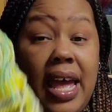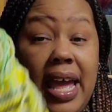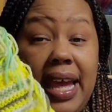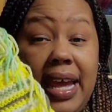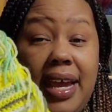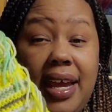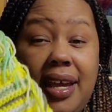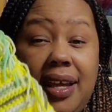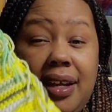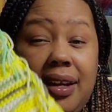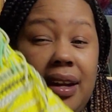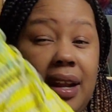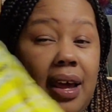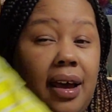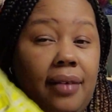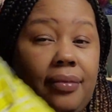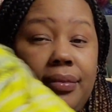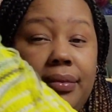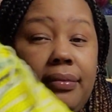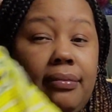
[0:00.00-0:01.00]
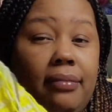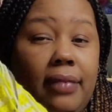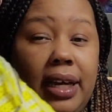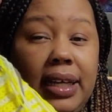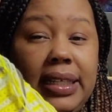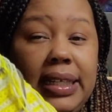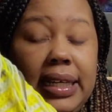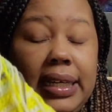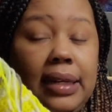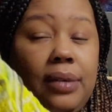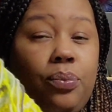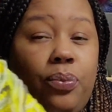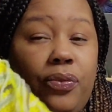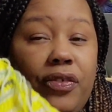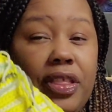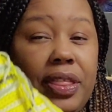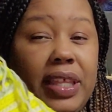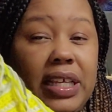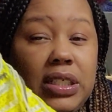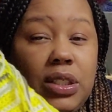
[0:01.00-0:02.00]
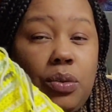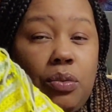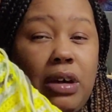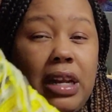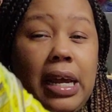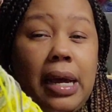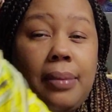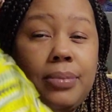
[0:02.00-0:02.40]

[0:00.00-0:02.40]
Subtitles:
And again, for this one,